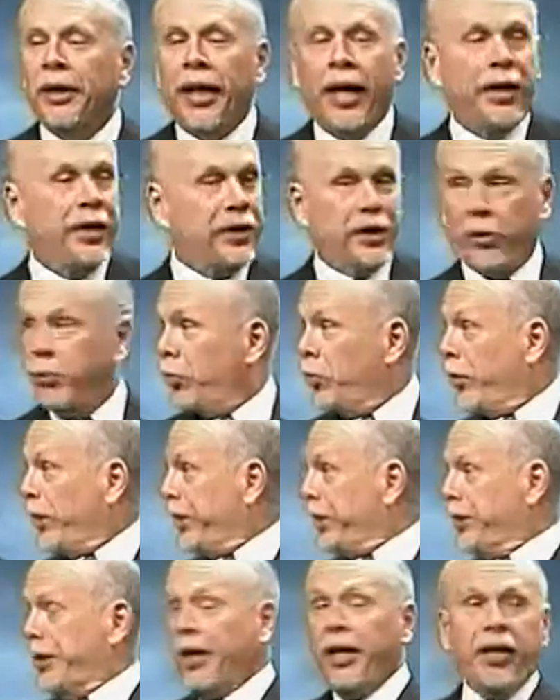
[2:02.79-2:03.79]
And he said, "What
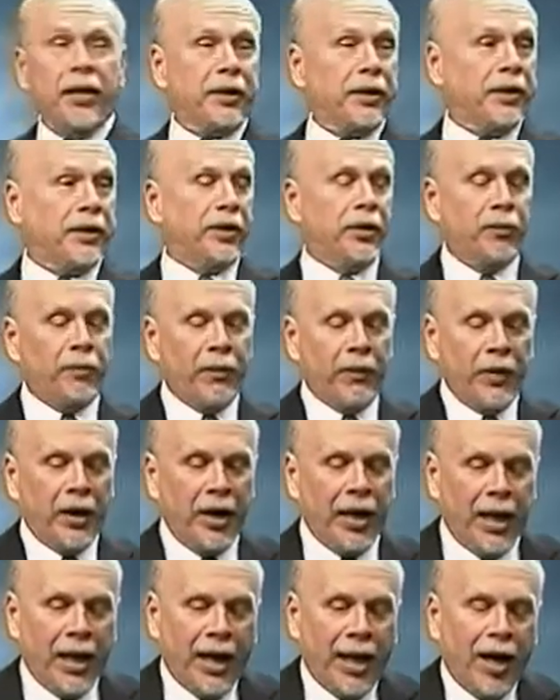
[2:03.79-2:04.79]
is this?"
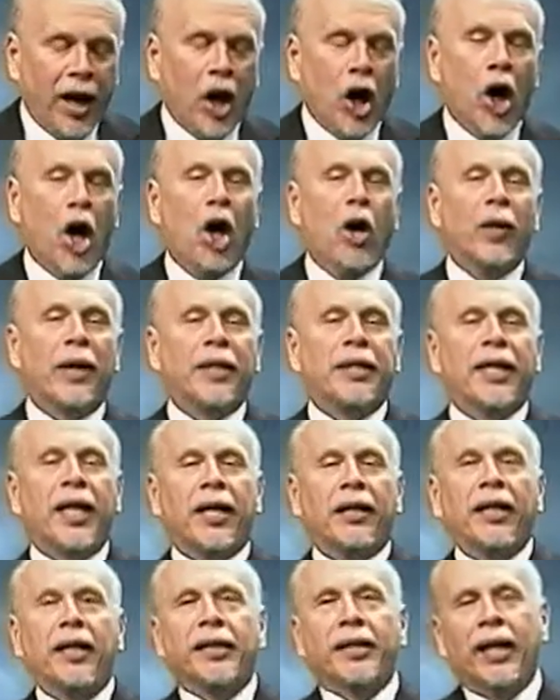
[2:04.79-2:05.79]
"Oh," he
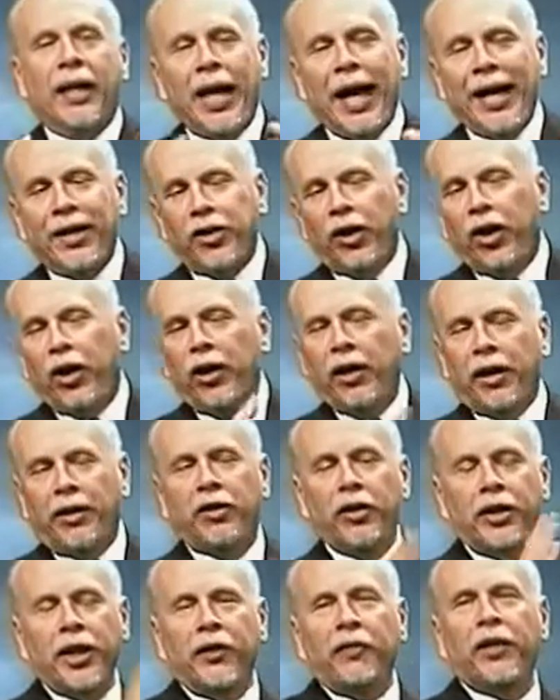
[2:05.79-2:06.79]
said, "these clocks are hooked
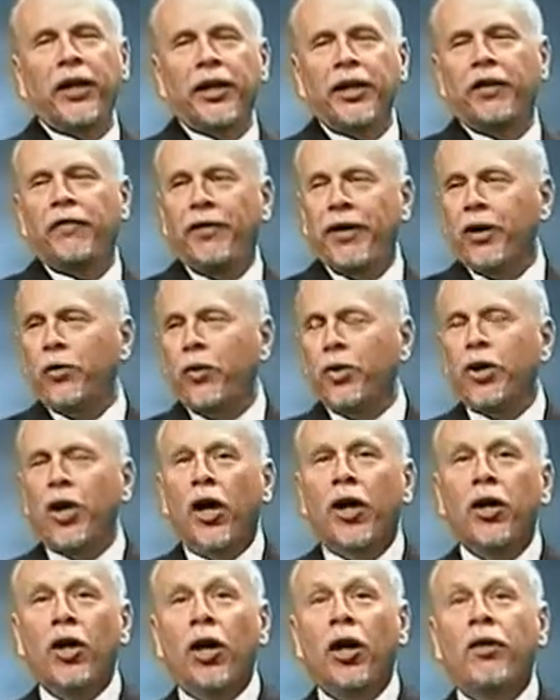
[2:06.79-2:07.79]
to different individuals
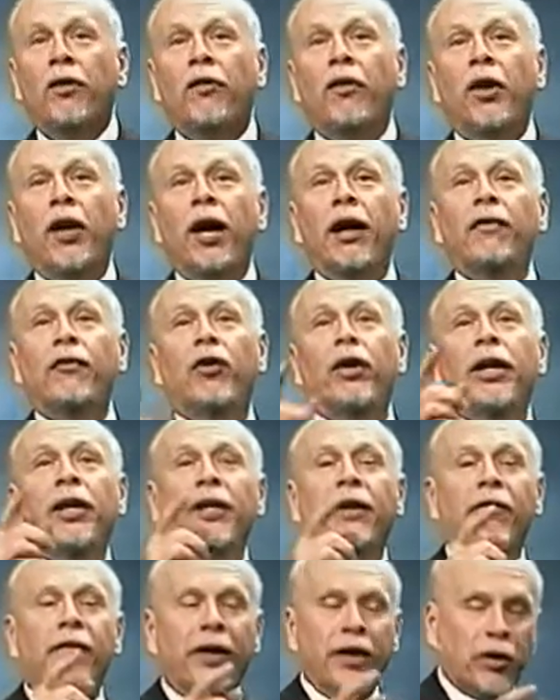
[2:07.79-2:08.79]
on earth. For every
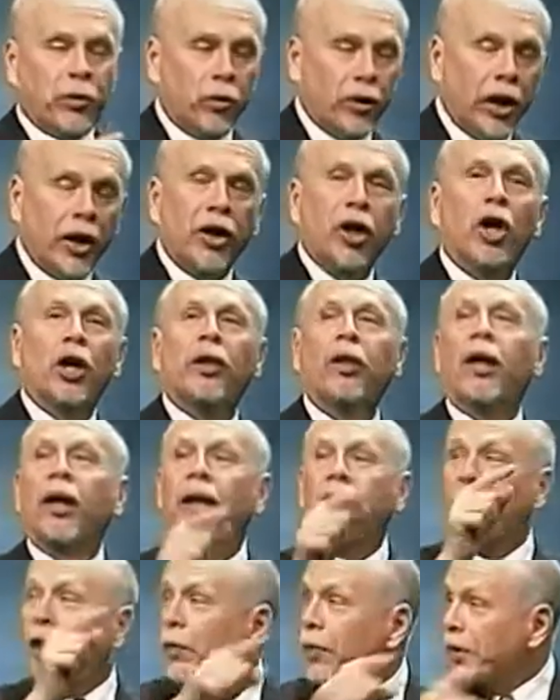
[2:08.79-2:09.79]
individual on earth,
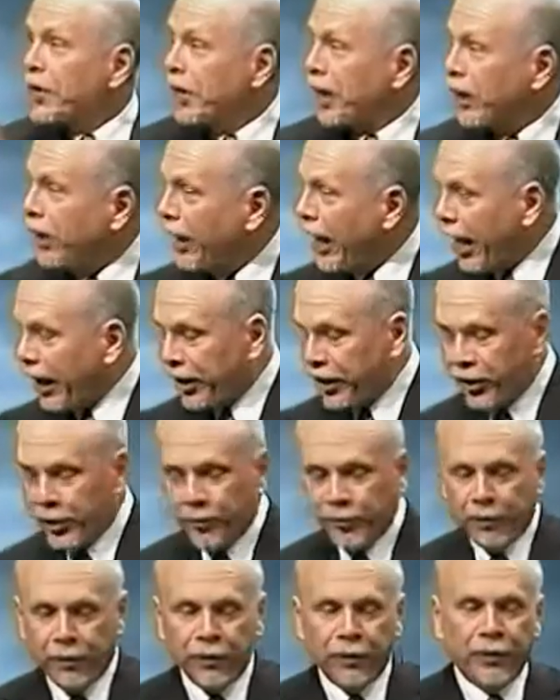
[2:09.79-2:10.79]
there was a clock.
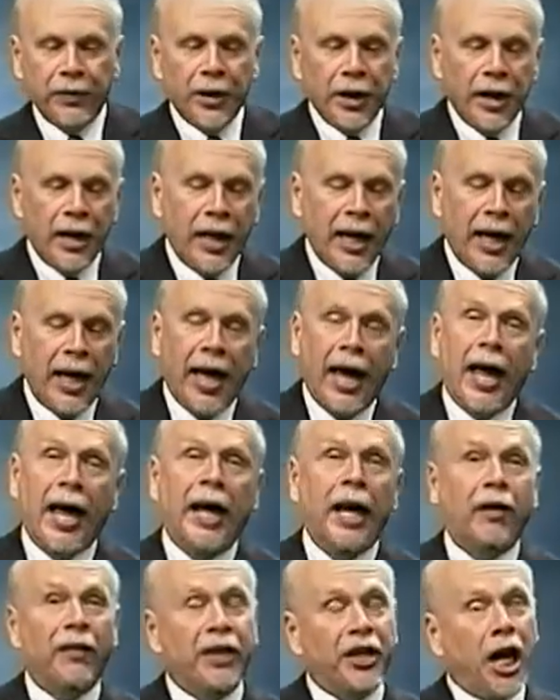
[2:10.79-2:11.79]

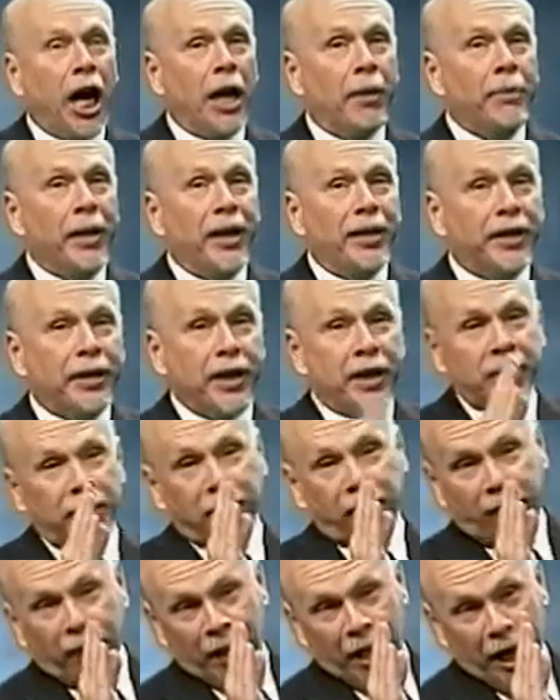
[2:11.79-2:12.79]
And every time they sin,
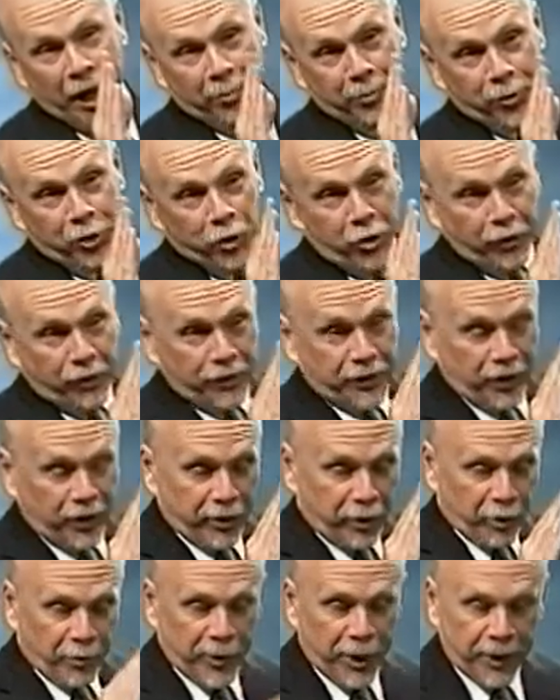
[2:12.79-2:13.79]
the clock moves a
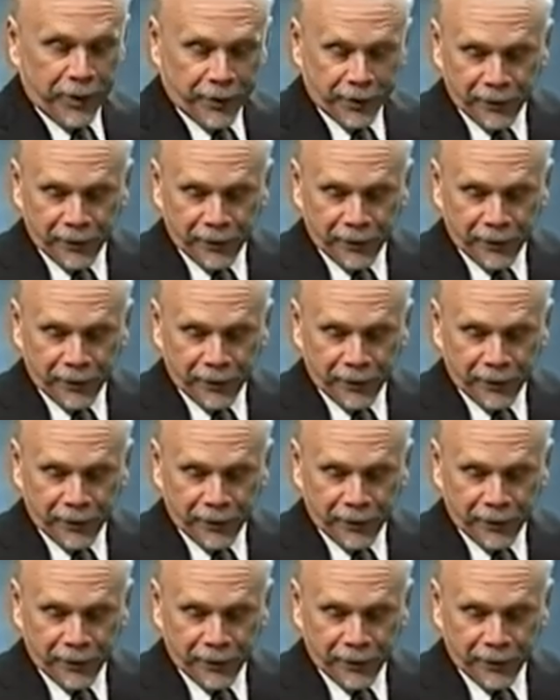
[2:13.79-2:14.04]
little bit."